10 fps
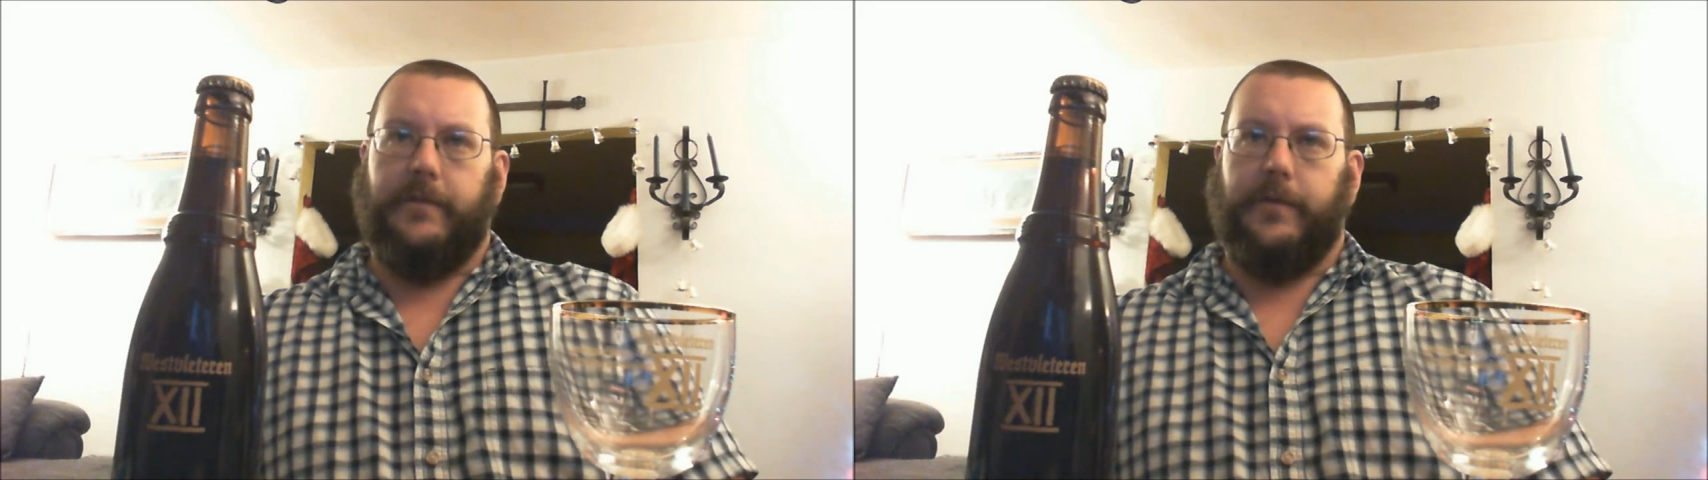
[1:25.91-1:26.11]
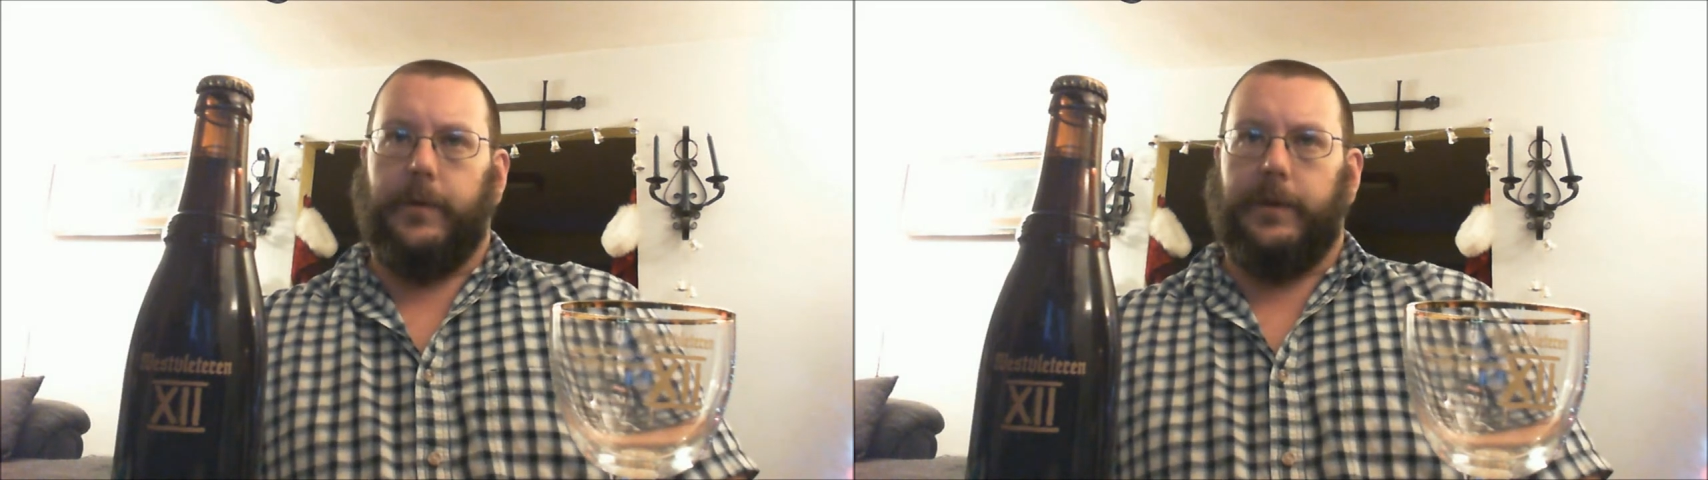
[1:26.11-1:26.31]

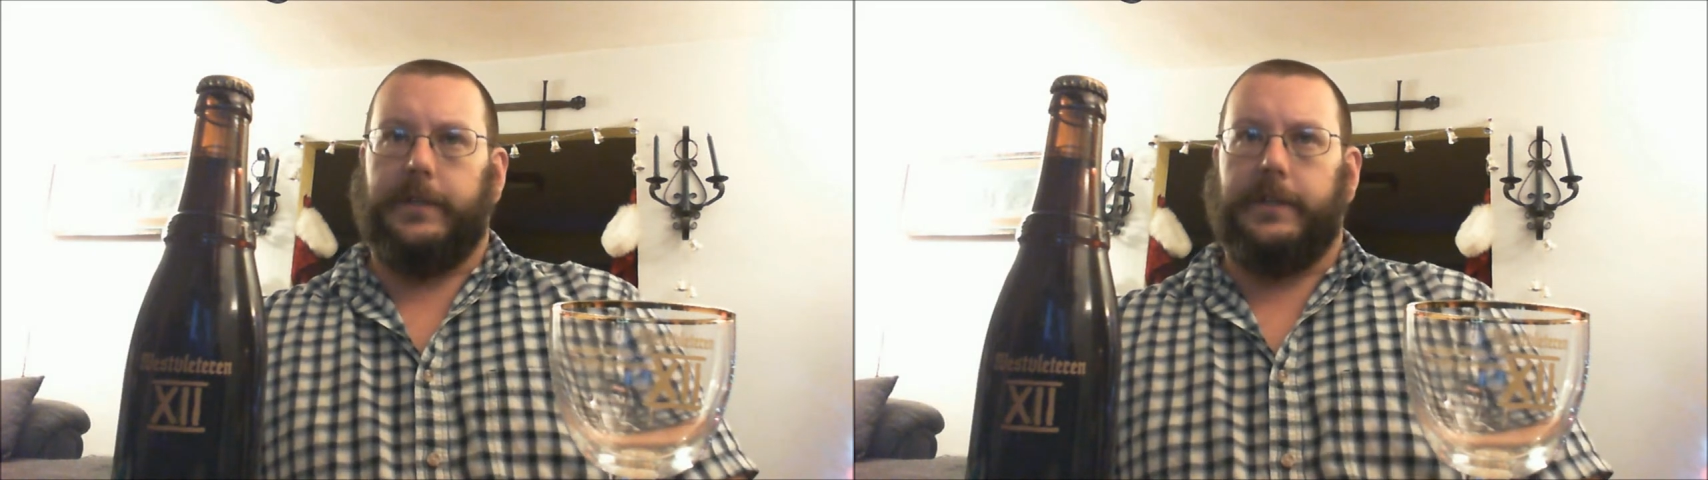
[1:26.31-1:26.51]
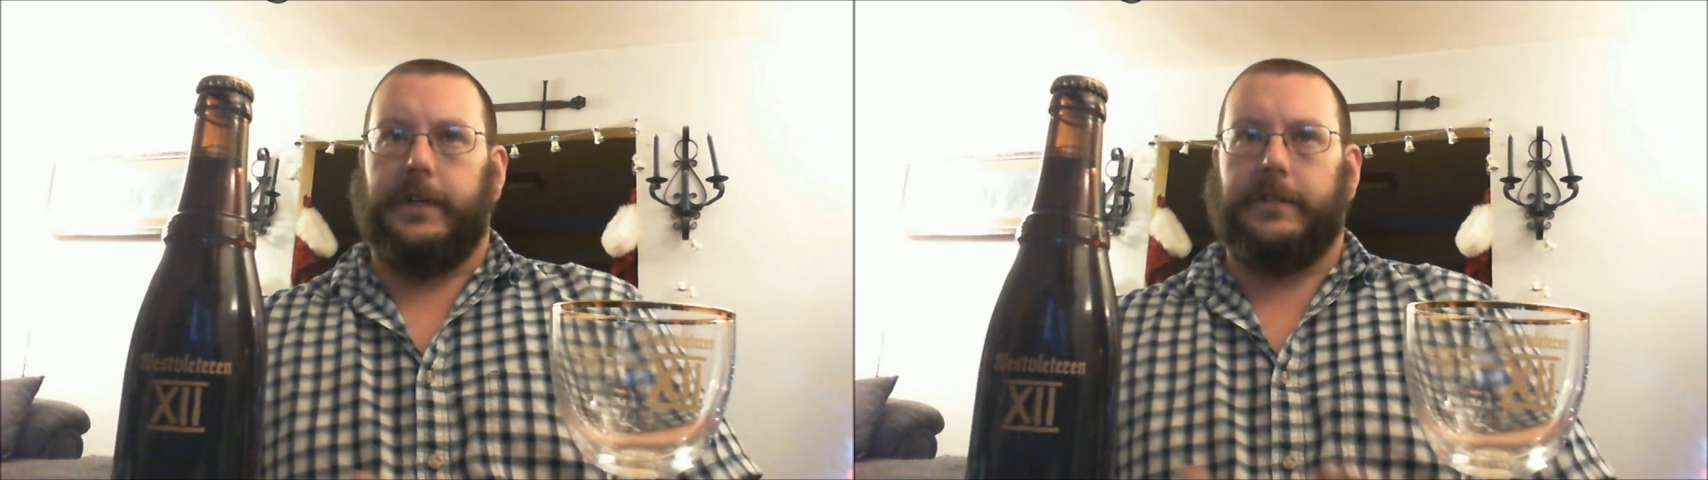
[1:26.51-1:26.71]
for the
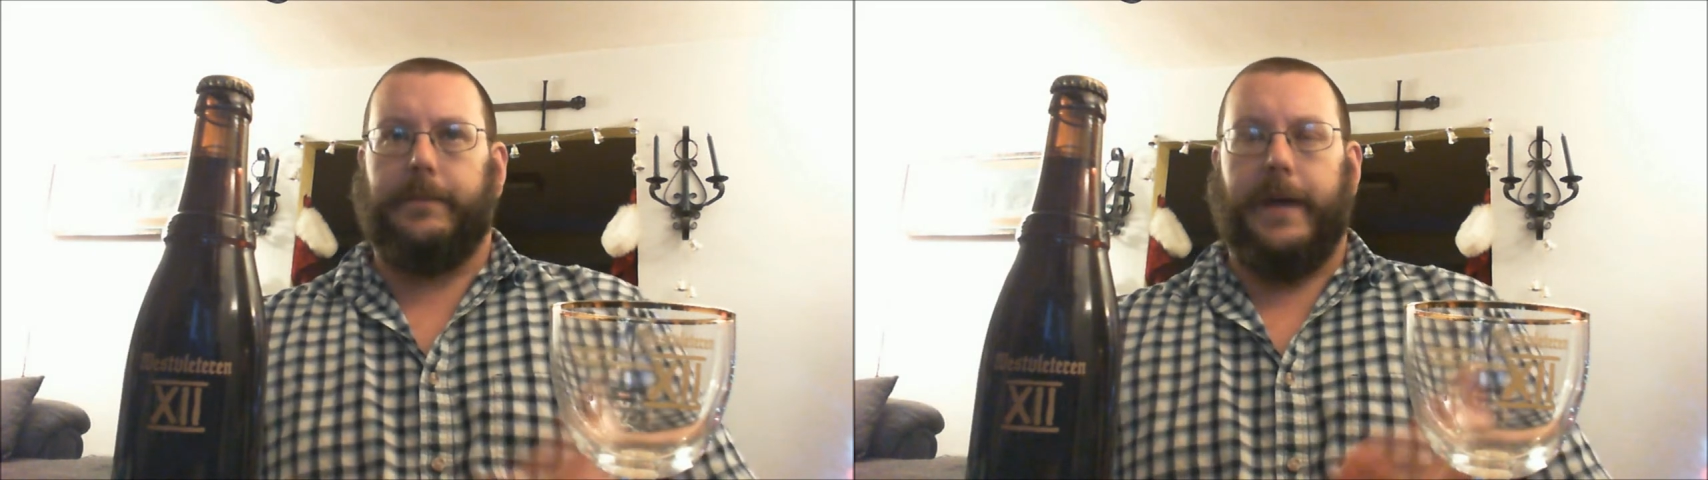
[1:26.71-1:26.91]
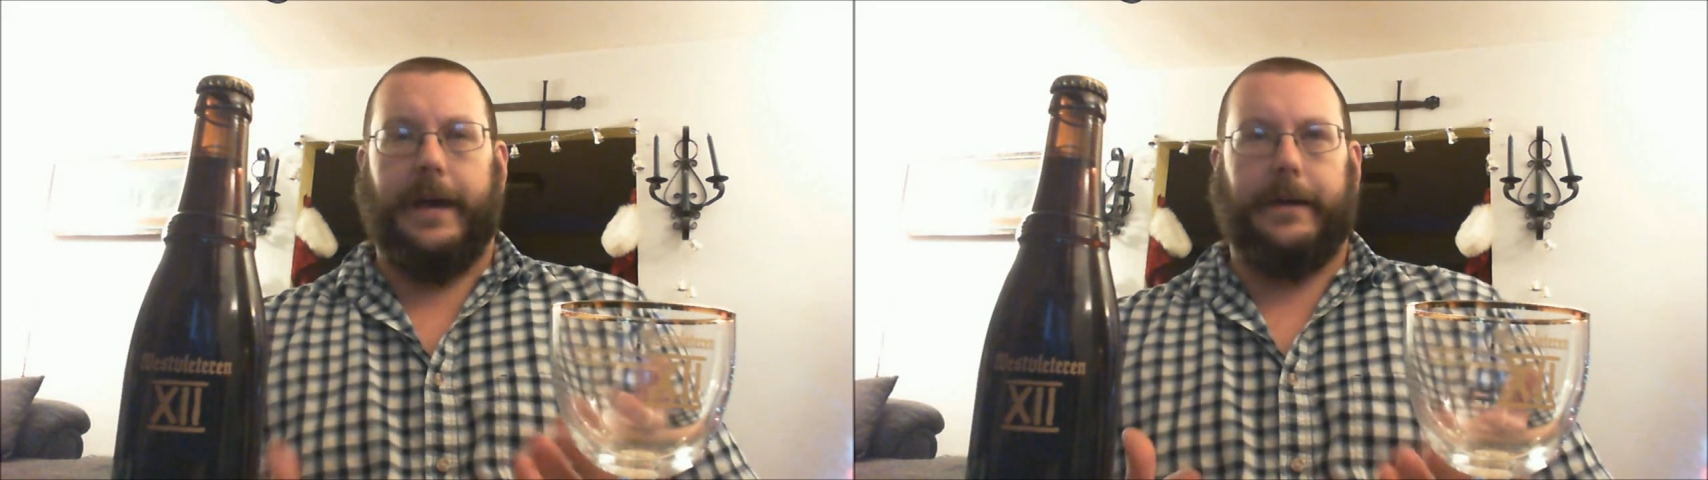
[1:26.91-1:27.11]

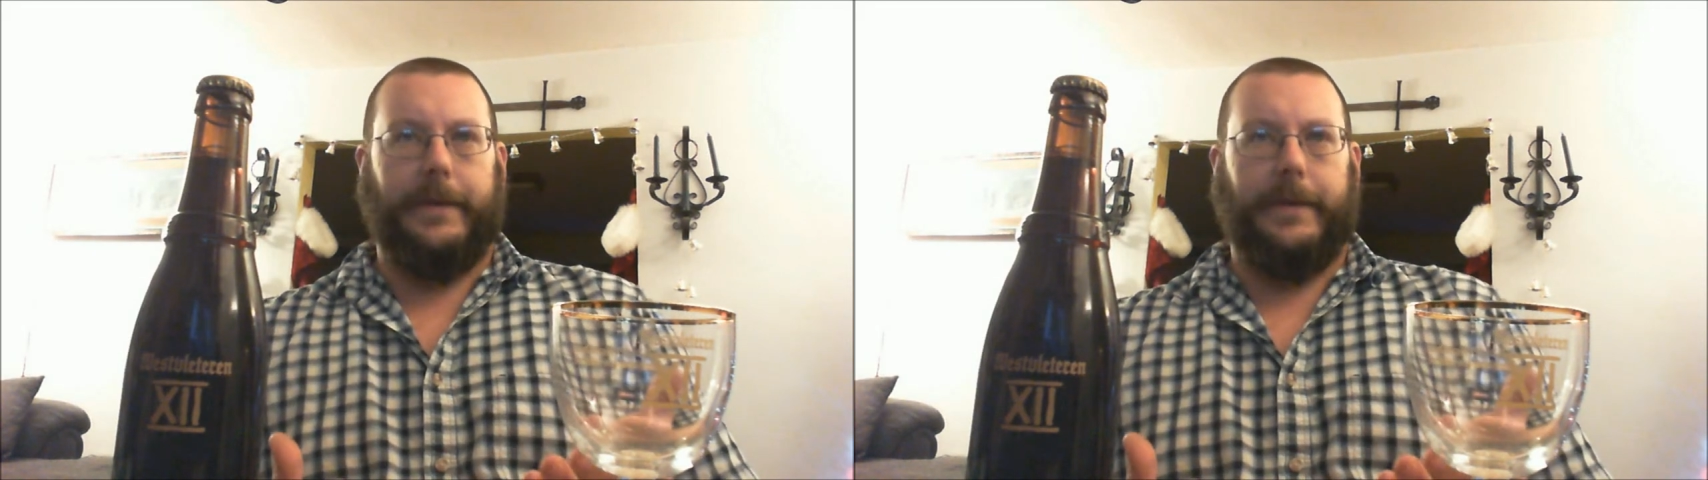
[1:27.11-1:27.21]
six-pack,